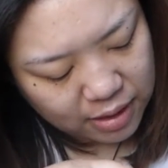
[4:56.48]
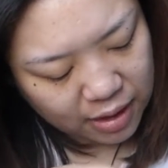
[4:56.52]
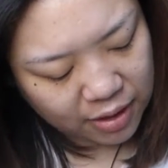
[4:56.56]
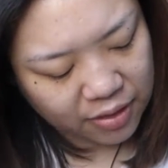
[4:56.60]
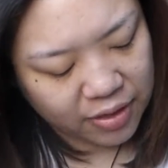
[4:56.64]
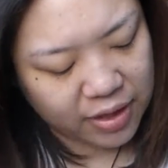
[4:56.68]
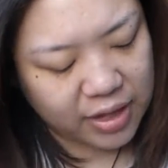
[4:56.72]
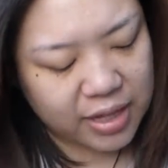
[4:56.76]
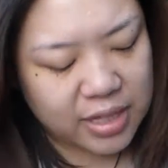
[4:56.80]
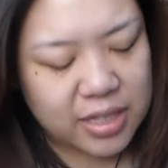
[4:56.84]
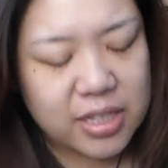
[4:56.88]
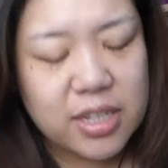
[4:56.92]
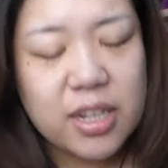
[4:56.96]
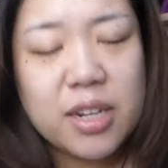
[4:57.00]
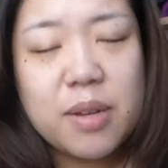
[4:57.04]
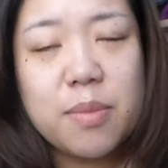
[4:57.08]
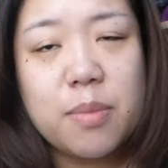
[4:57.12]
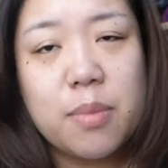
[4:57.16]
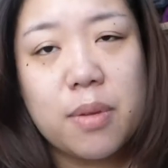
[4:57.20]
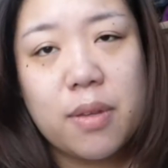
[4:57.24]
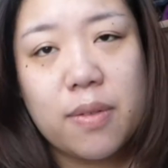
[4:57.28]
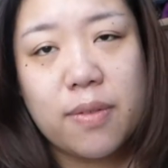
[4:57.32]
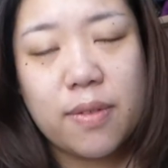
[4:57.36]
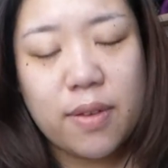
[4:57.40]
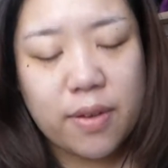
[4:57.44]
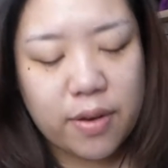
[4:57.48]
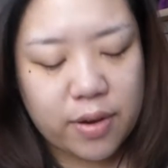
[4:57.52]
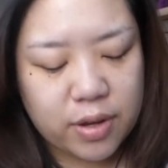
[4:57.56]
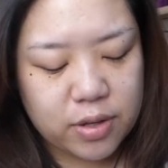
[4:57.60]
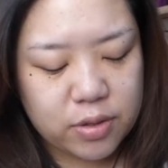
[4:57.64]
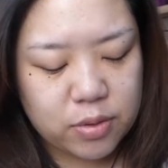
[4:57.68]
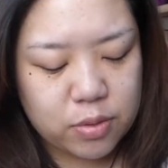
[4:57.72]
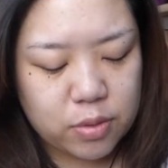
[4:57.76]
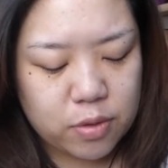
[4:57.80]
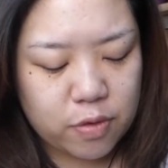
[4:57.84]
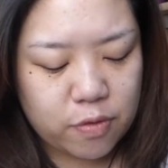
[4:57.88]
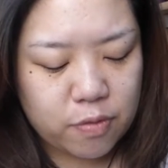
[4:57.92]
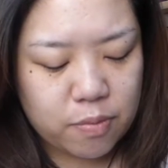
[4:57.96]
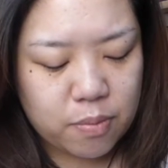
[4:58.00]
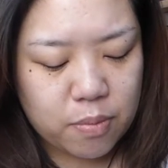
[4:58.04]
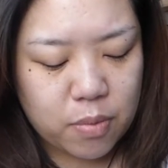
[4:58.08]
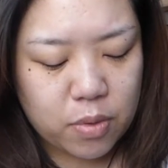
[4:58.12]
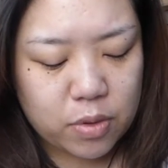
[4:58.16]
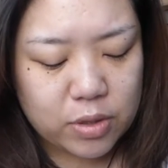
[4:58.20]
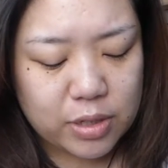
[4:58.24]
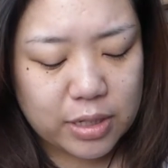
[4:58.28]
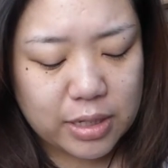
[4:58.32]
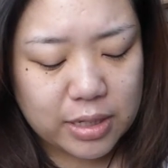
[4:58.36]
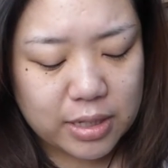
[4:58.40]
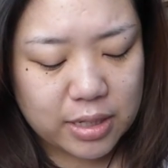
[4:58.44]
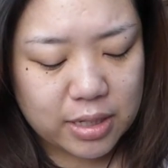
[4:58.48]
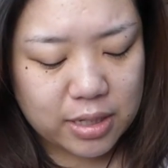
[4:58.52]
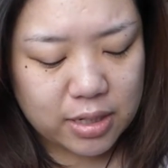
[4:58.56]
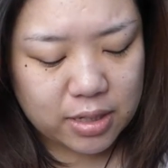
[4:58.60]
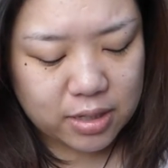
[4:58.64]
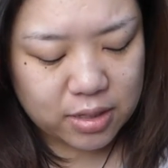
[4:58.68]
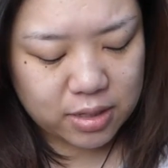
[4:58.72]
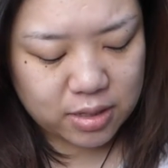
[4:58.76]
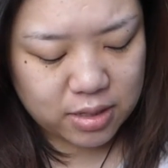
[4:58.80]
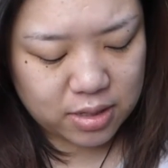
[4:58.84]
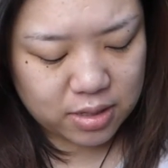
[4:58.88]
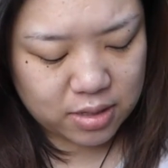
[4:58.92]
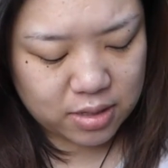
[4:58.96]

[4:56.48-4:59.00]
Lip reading: I think it's going to be a very sort of modest